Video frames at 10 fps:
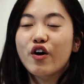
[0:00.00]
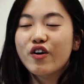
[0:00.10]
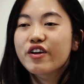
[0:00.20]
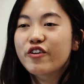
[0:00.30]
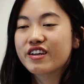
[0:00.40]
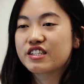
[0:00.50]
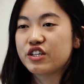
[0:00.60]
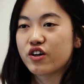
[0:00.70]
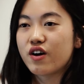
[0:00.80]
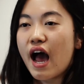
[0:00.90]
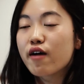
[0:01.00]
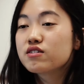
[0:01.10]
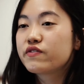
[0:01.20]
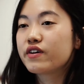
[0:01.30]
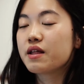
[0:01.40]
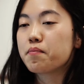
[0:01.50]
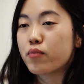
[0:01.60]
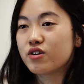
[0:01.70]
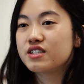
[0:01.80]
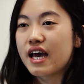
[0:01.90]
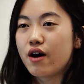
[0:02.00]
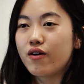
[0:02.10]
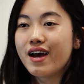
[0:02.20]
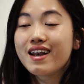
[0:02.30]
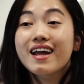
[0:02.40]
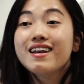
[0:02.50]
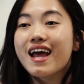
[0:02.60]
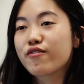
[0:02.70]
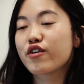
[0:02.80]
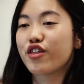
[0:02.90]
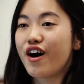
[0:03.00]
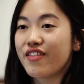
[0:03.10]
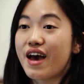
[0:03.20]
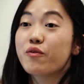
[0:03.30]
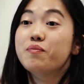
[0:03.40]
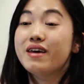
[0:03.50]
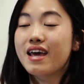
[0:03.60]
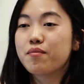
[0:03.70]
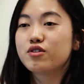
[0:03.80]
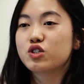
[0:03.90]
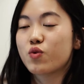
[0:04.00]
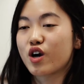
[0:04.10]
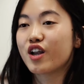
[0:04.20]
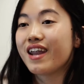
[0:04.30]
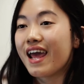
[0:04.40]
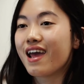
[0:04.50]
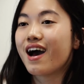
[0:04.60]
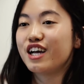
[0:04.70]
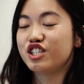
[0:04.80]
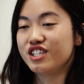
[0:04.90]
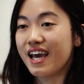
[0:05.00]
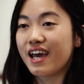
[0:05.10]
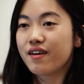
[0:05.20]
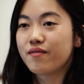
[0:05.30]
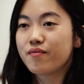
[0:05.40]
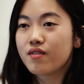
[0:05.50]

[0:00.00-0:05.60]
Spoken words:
Earlier this year, I was feeling burnt out, and I never thought that I would be able to work on AI today.